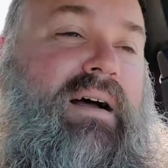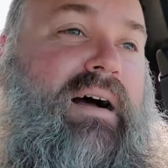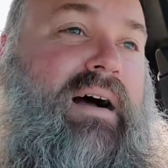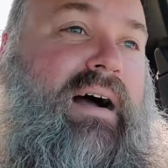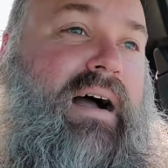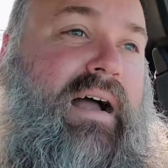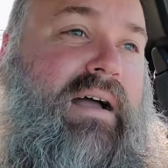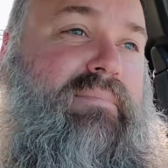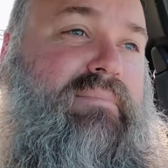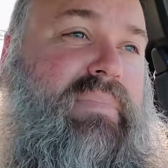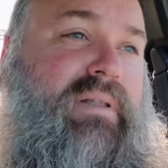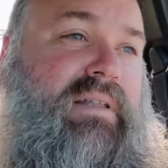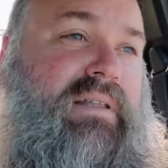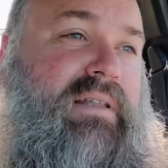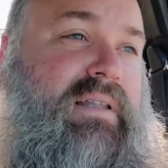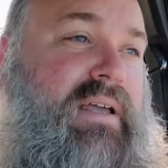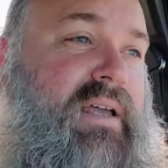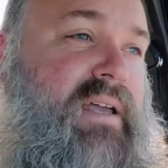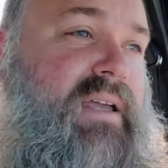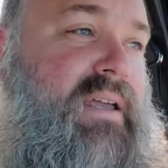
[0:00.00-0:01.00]
I
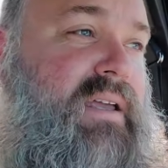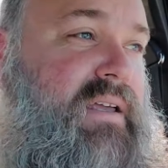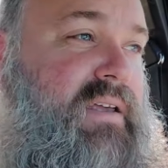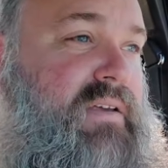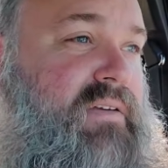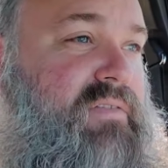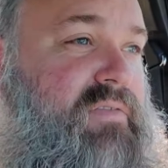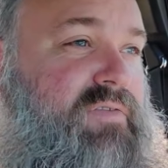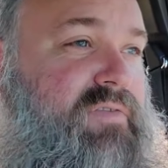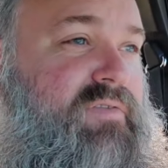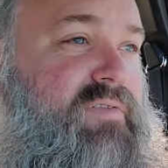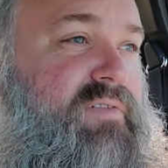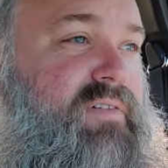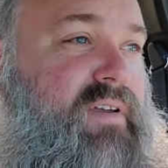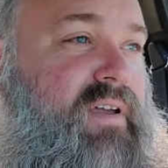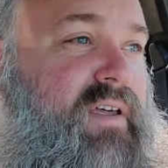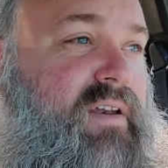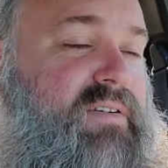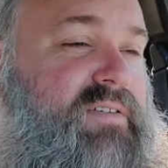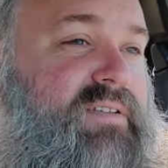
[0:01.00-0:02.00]
believe
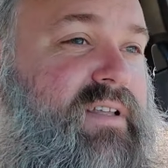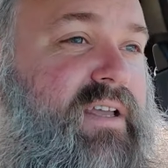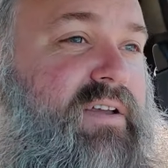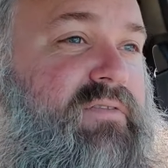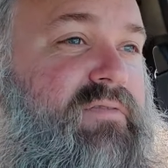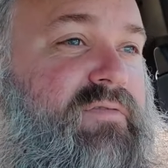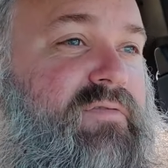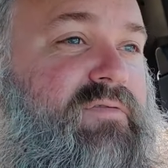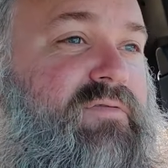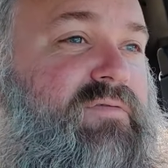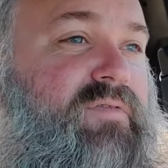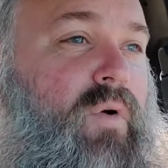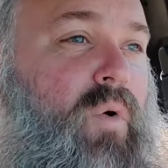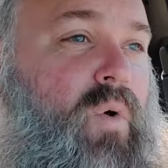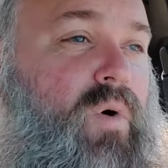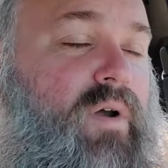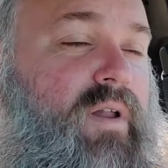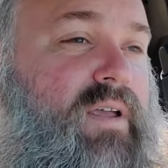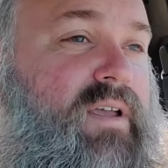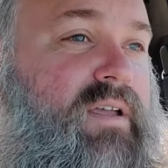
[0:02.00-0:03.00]
Interstate
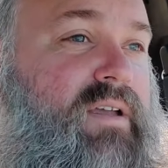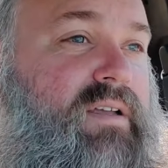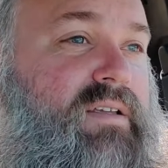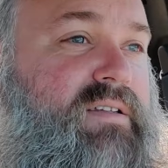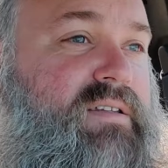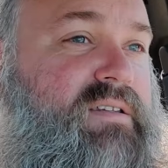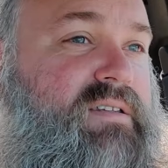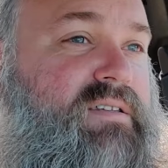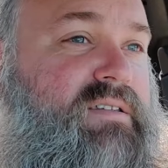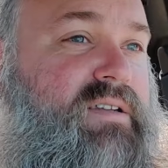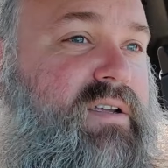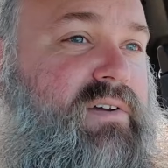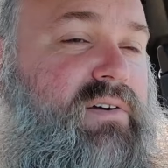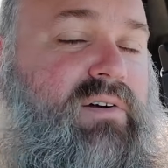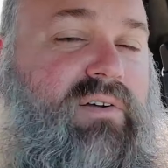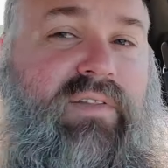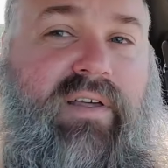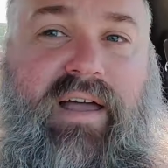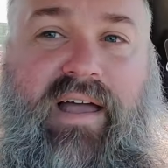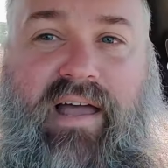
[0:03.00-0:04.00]
40 is
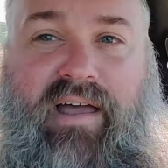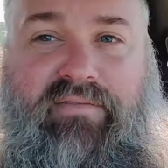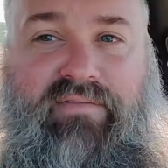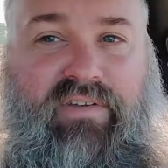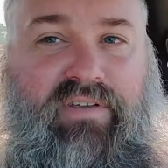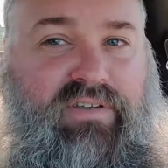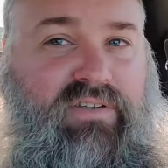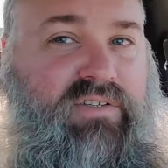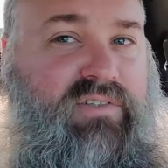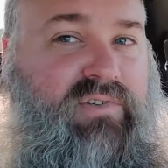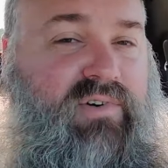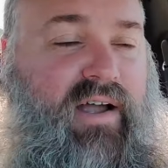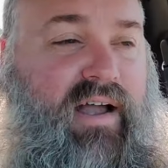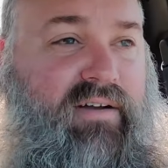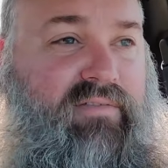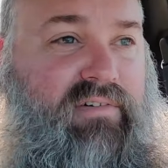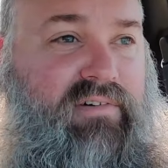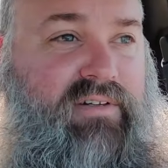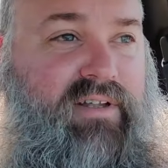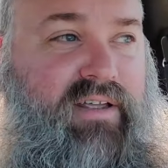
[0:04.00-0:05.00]
still the heaviest
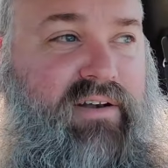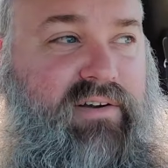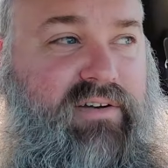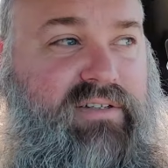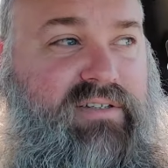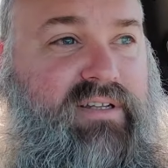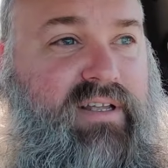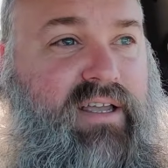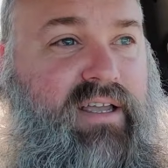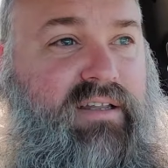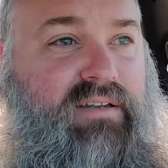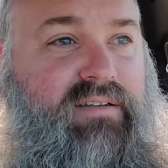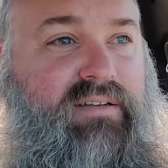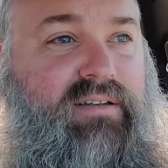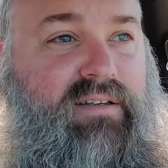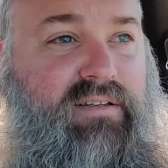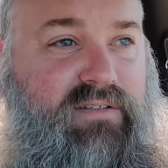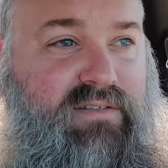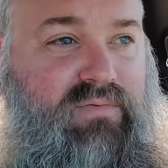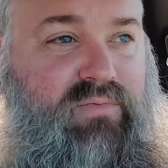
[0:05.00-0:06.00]
traveled interstate
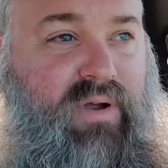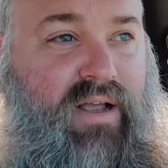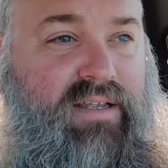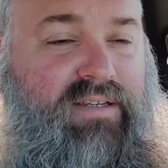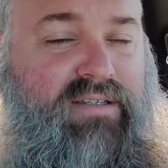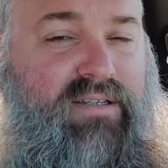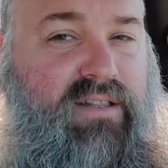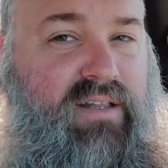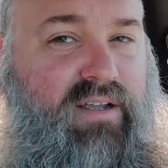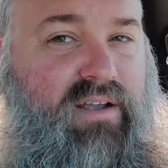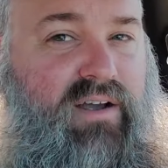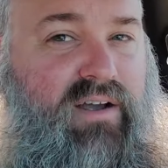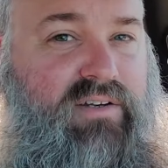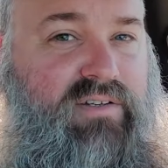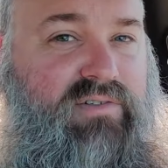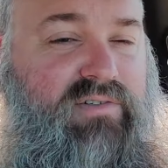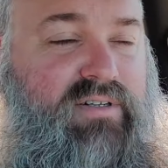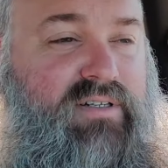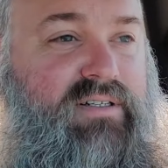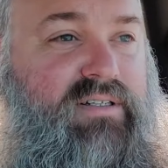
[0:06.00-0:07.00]
east-west in the
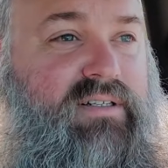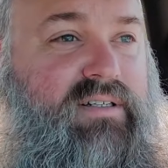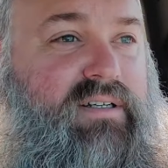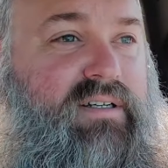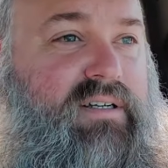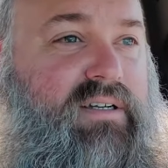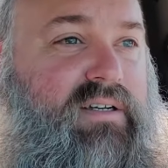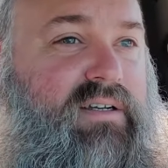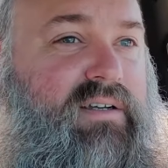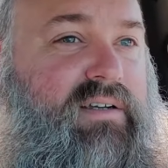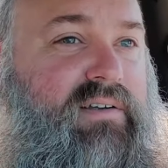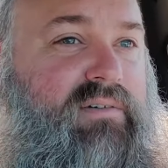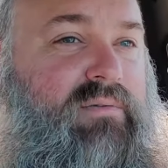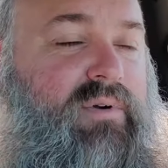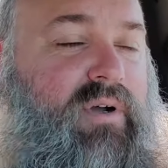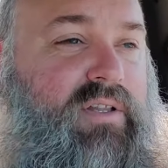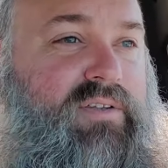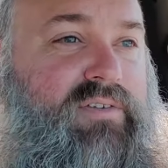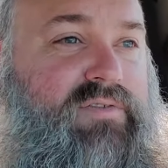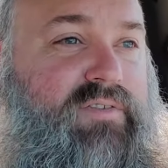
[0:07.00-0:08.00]
country.
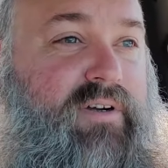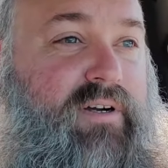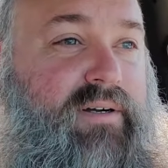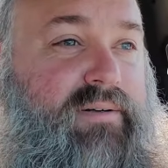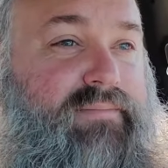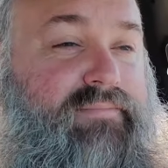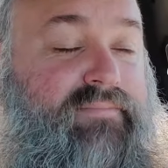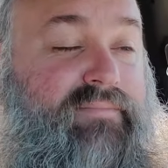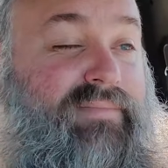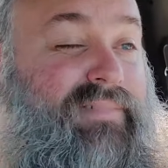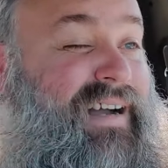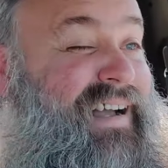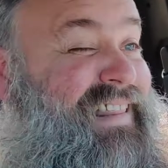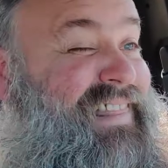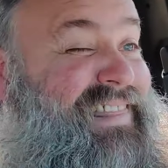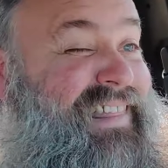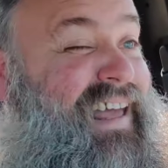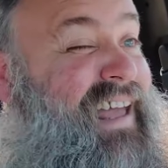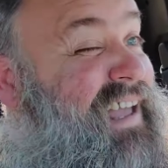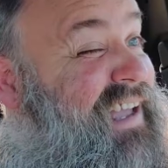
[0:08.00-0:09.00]
Runs from, I
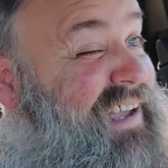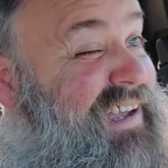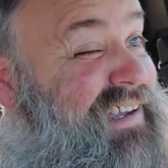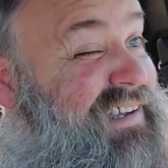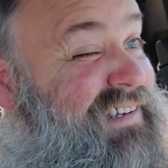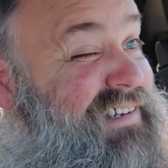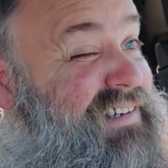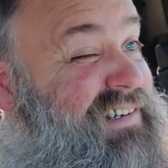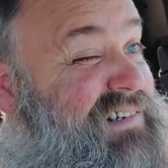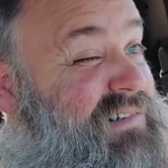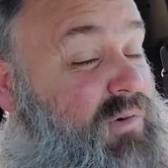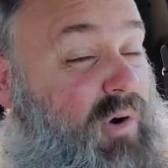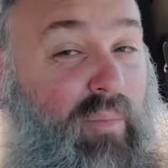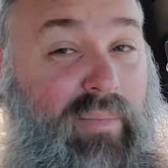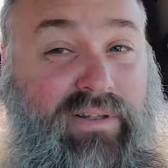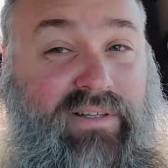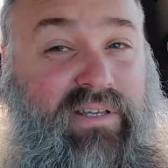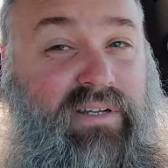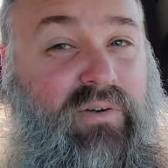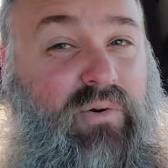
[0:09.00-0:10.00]
think,
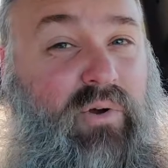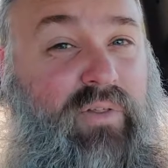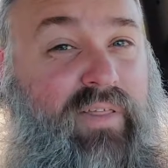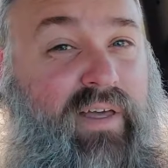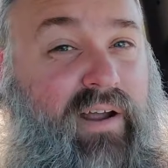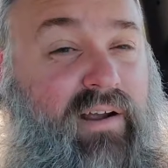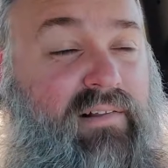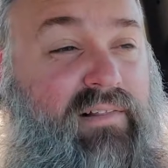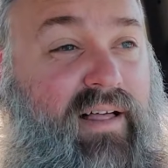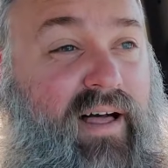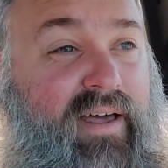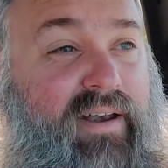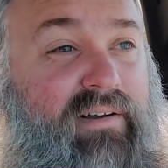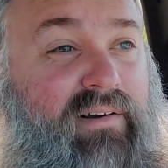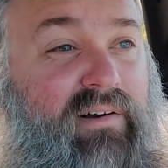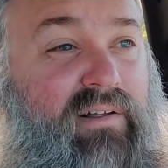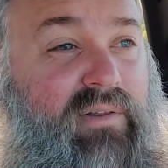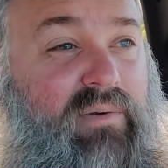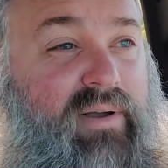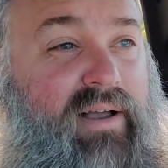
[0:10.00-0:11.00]
Wilmington, North Carolina,
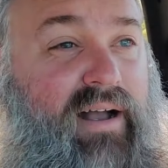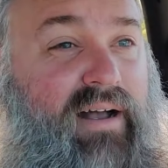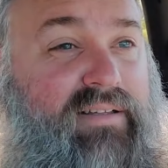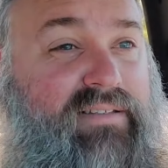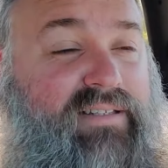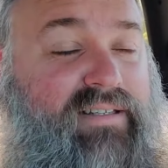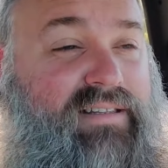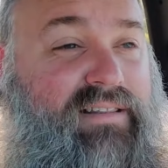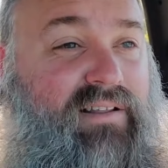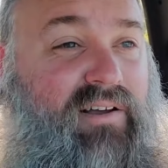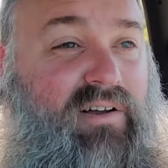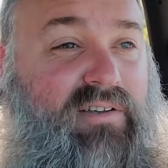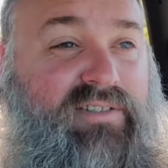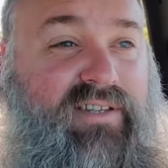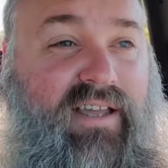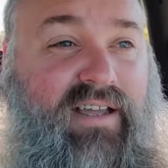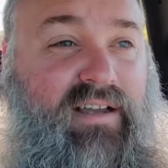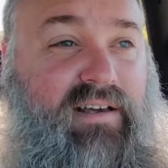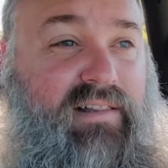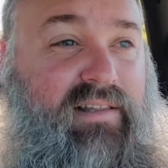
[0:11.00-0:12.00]
all the way out to Los
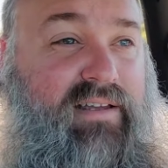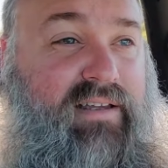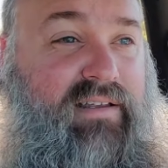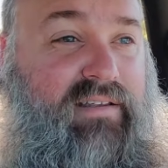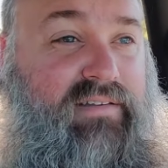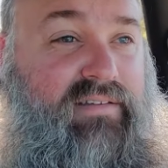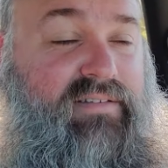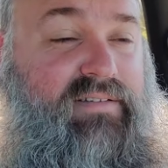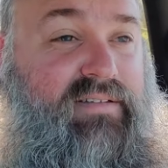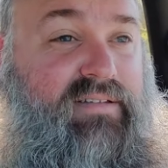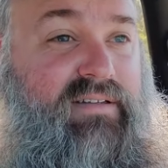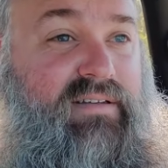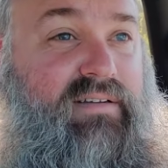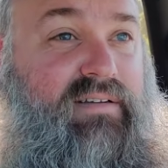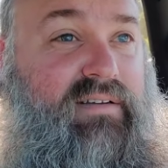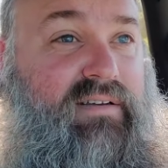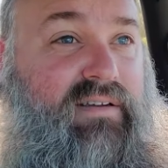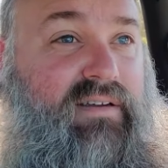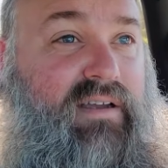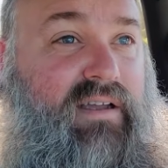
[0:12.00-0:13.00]
Angeles,
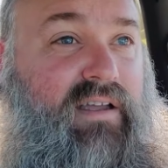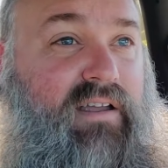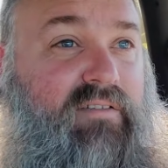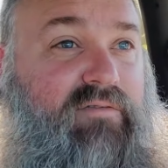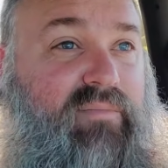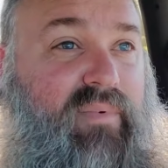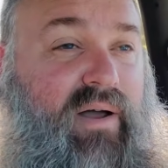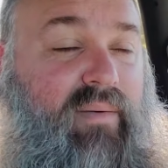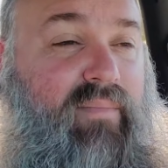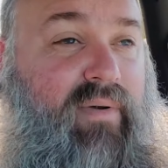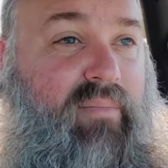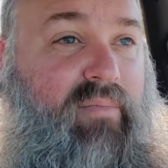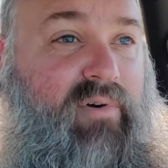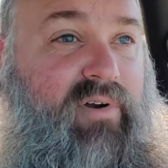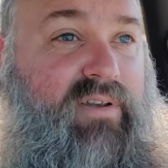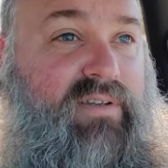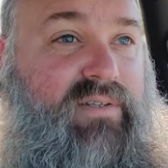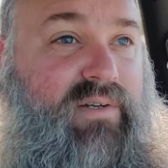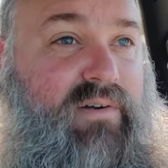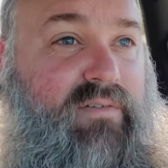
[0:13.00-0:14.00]
if my
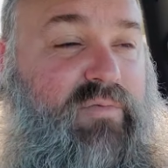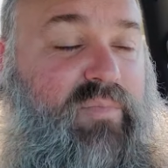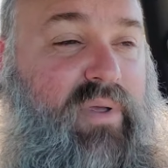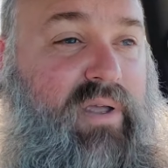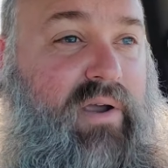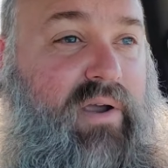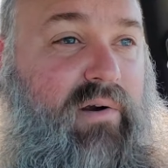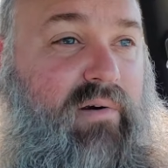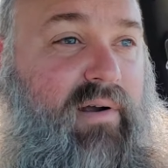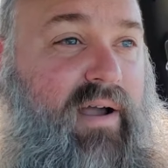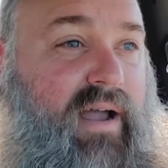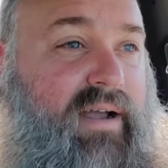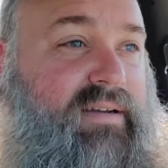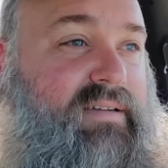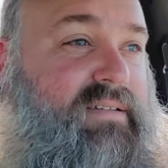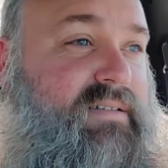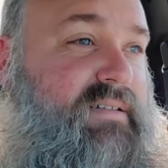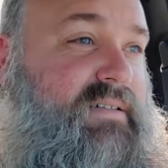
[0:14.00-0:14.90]
memory serves me correct.